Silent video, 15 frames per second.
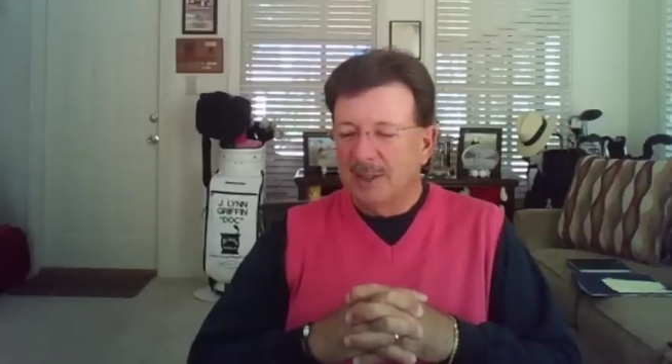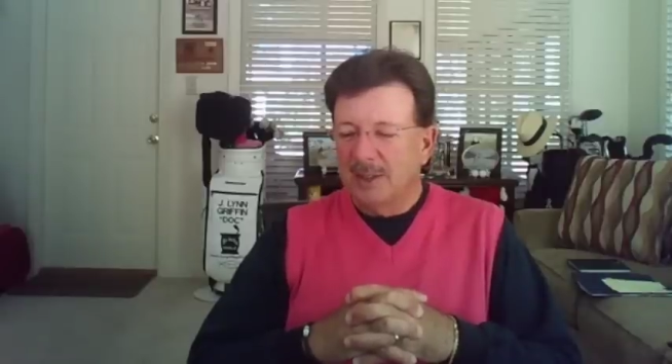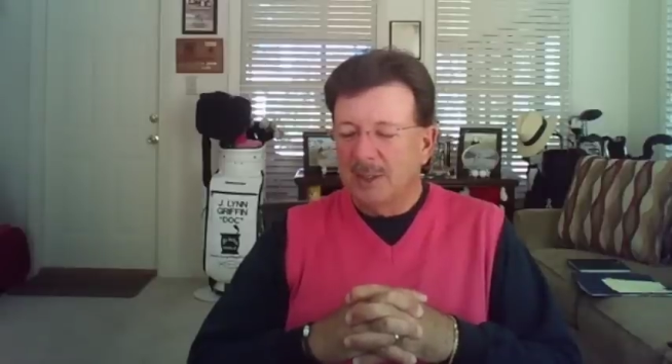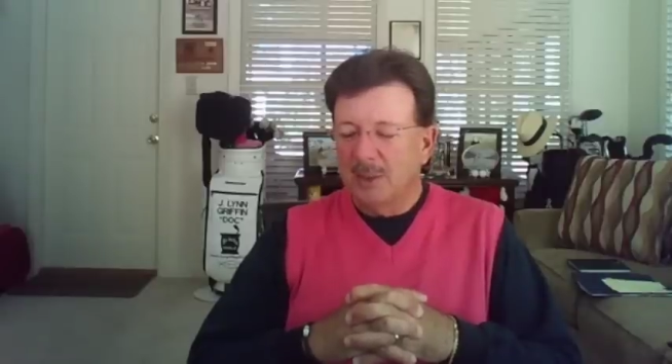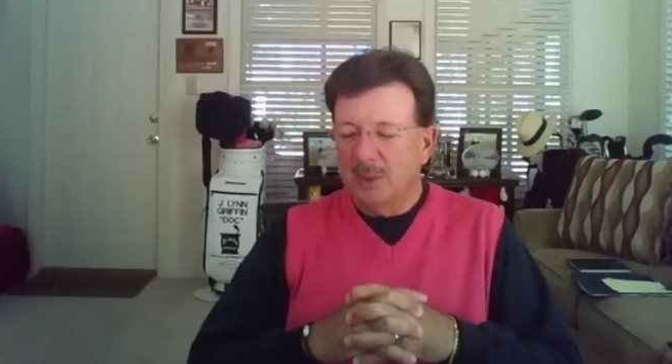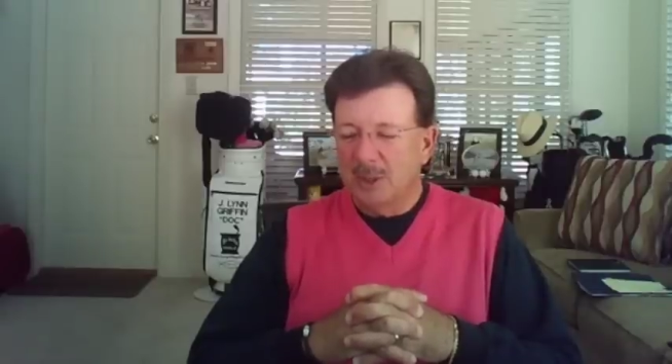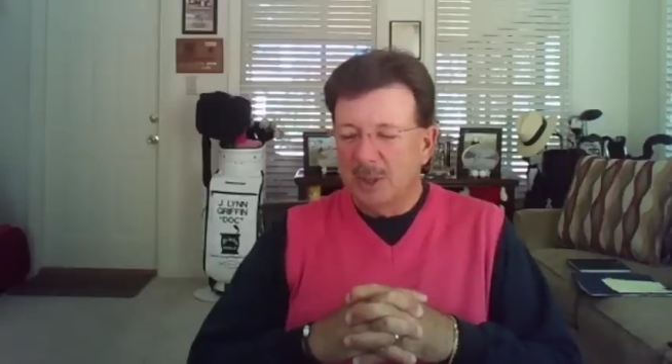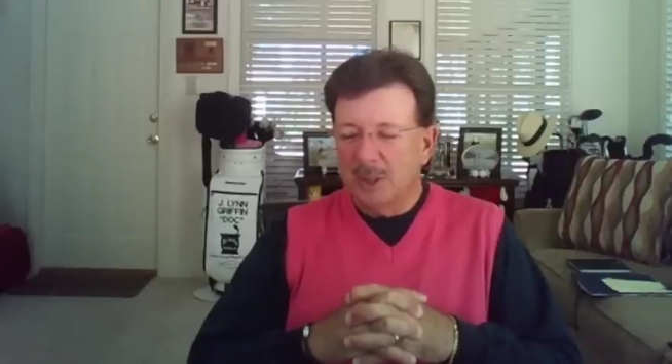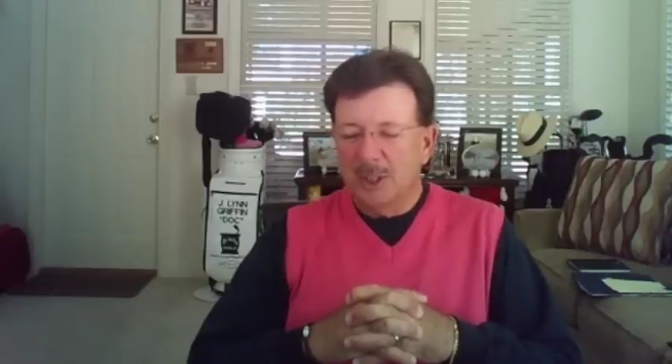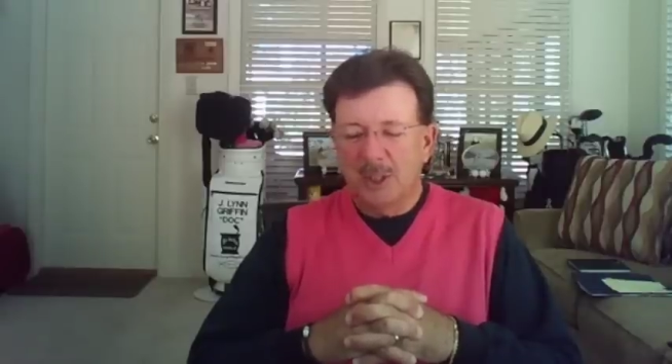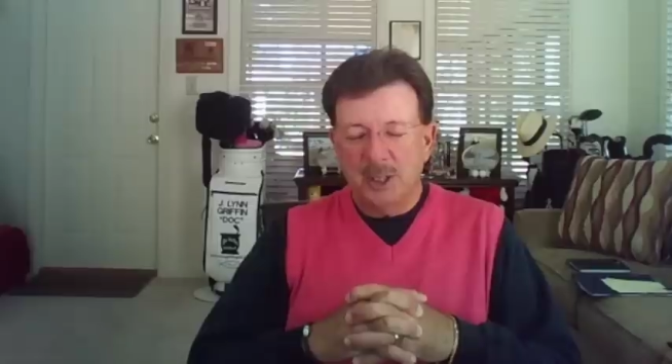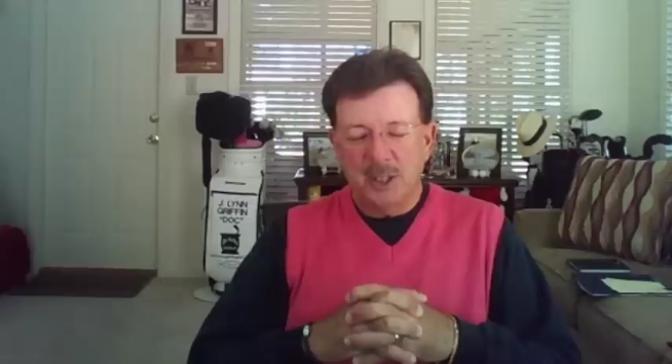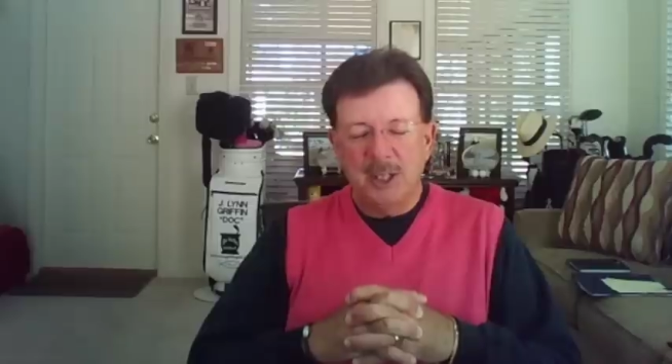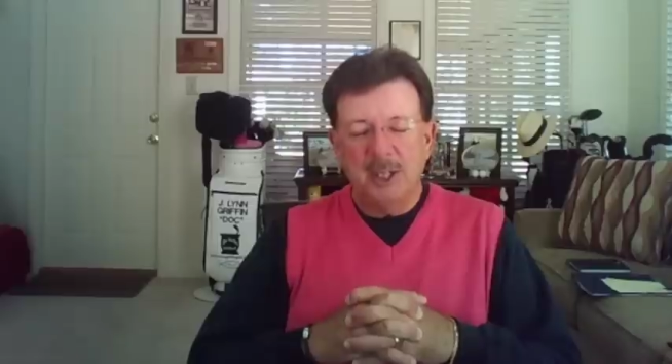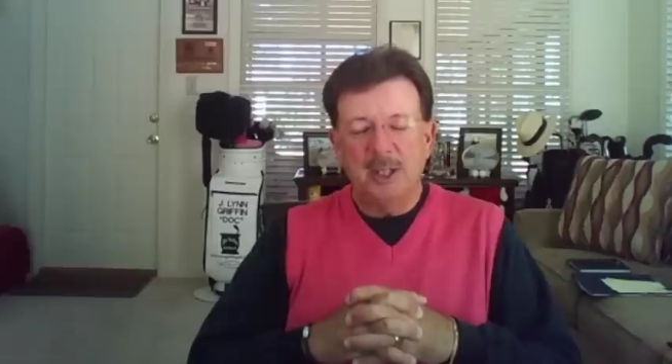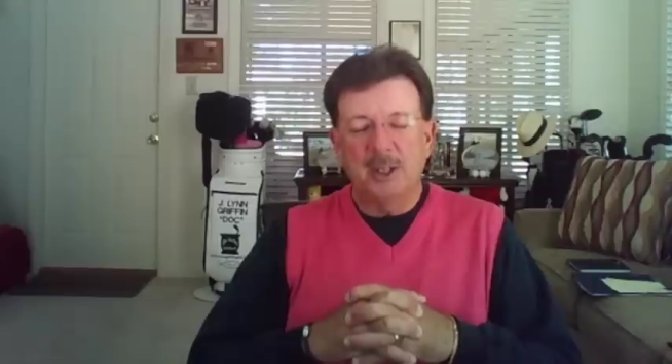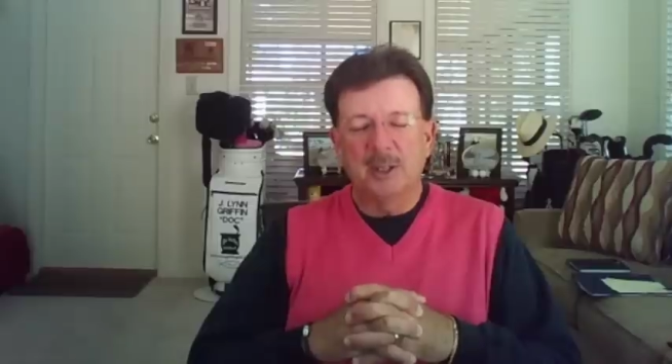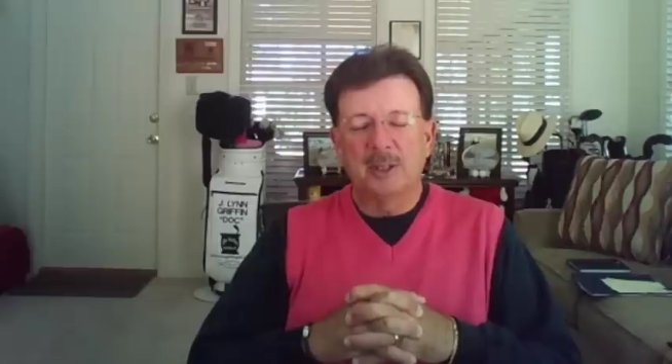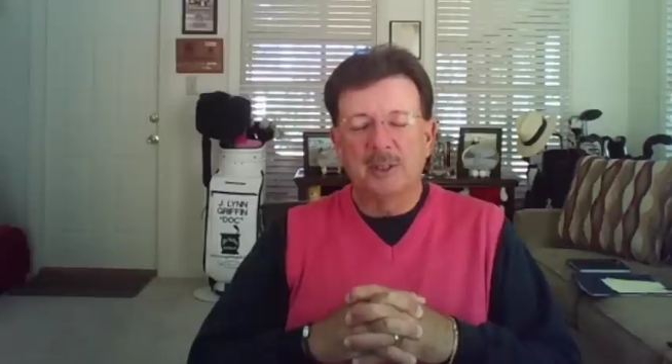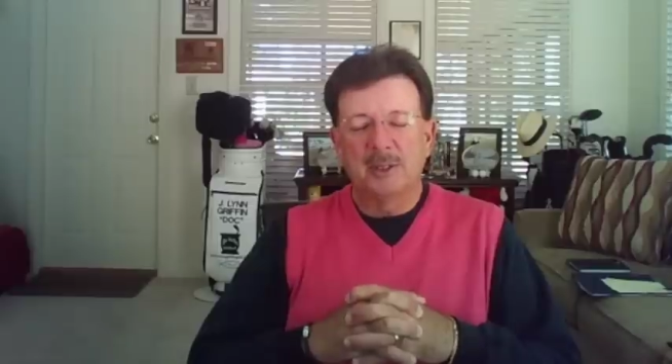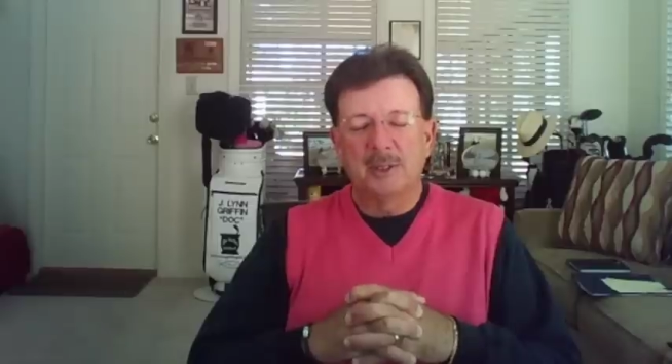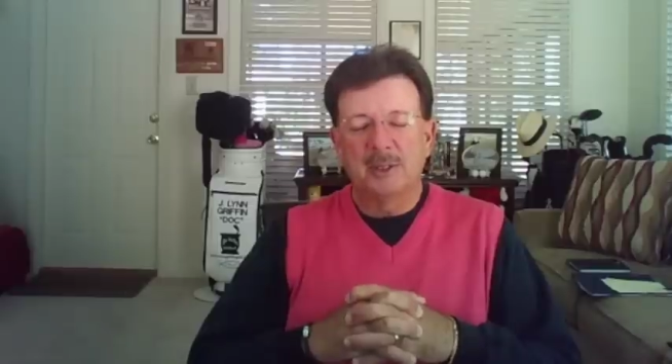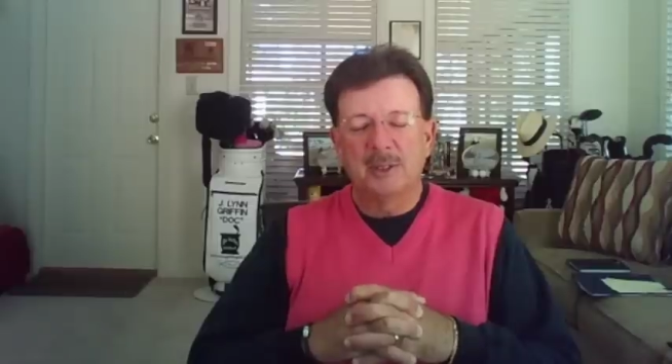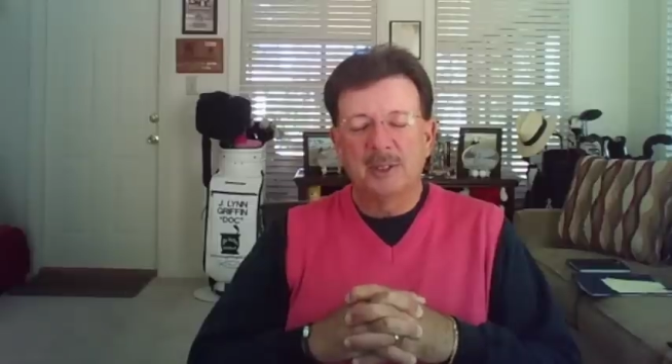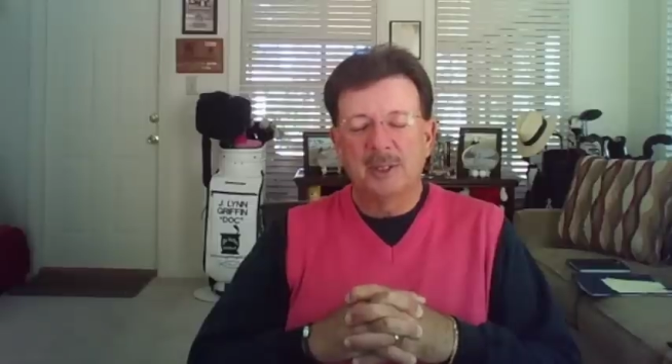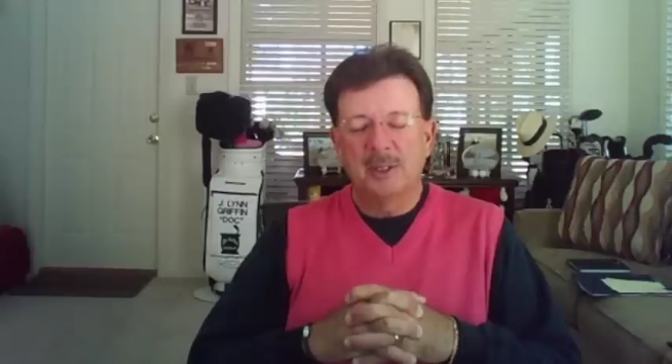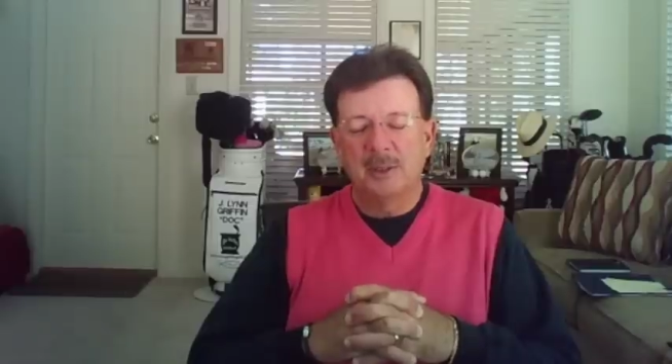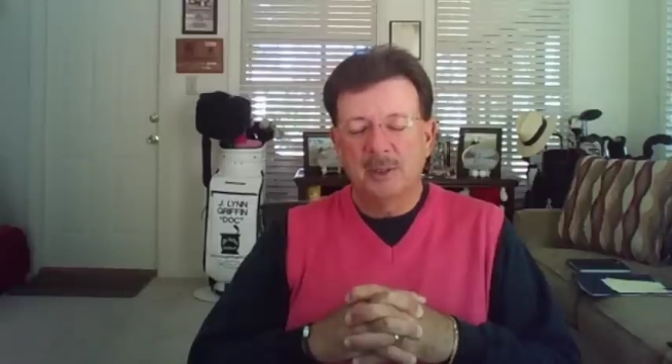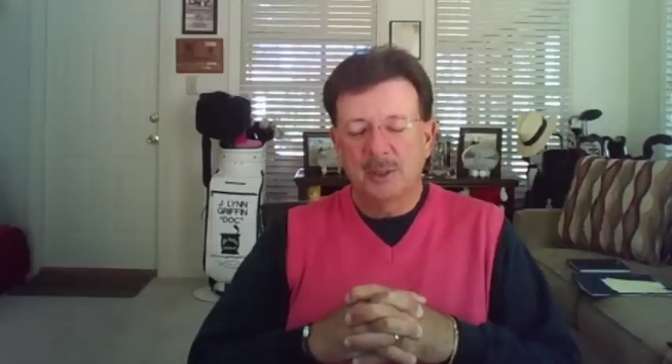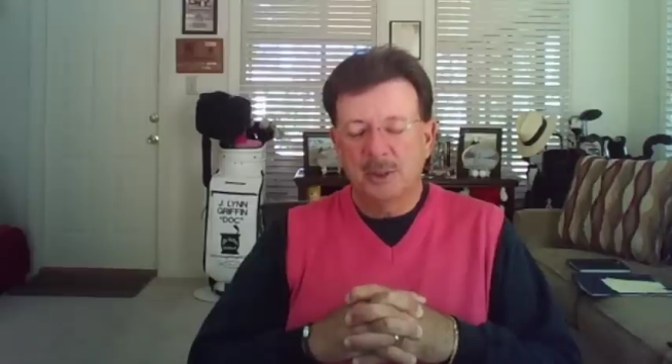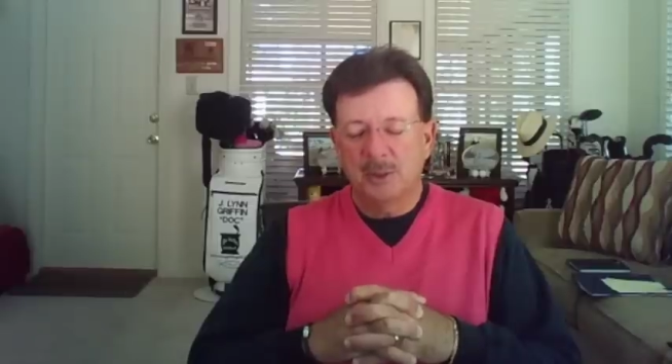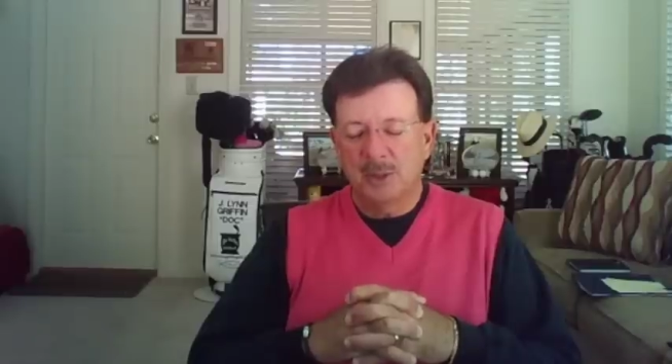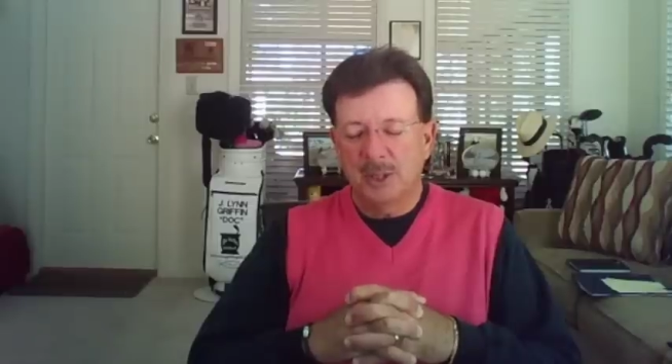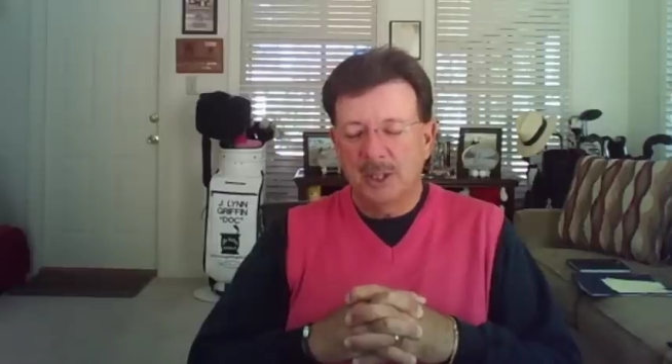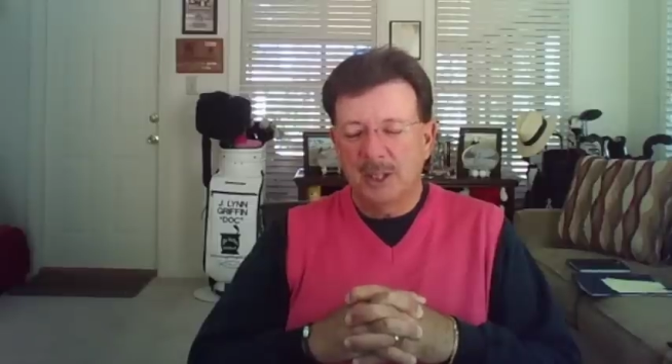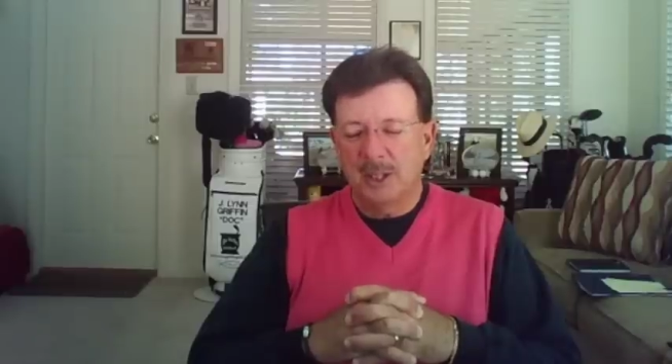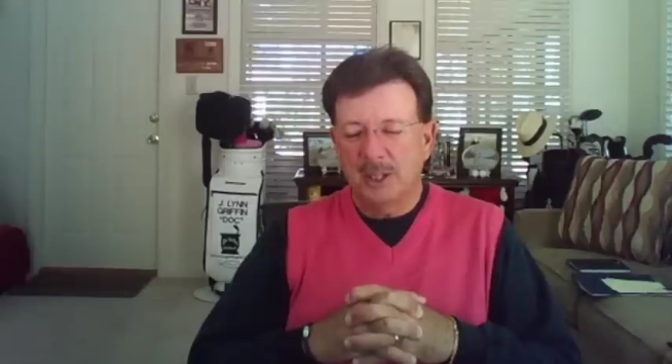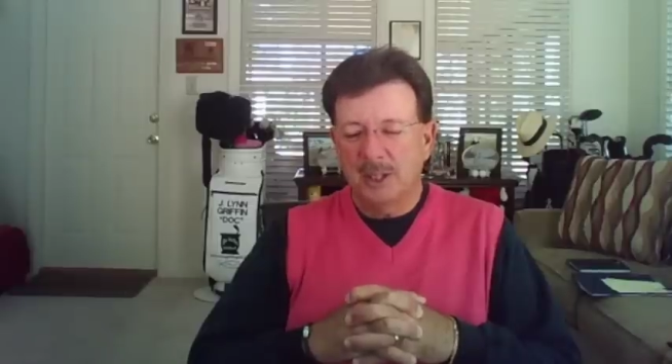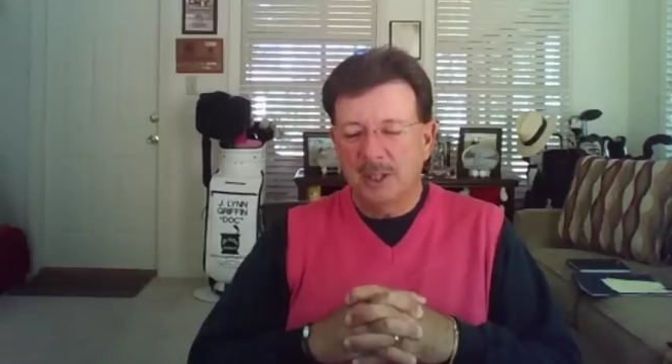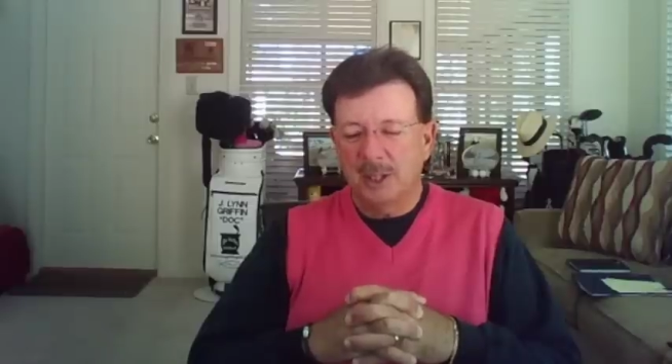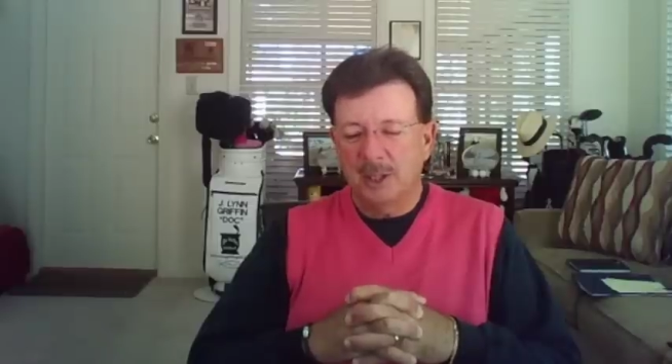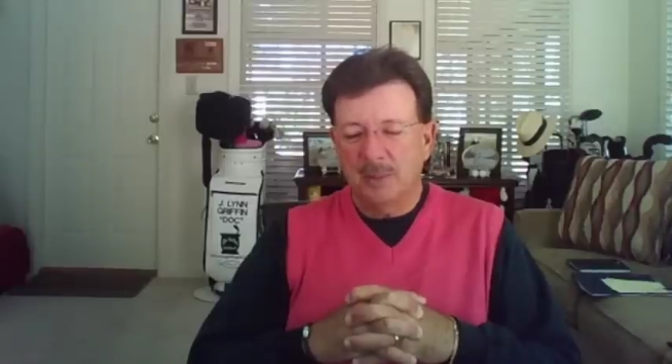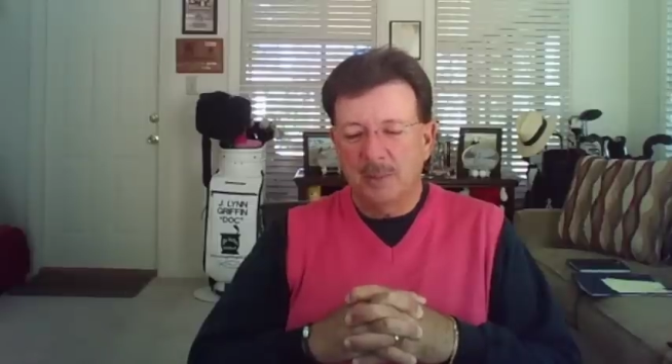it was a good year. It was a really good year.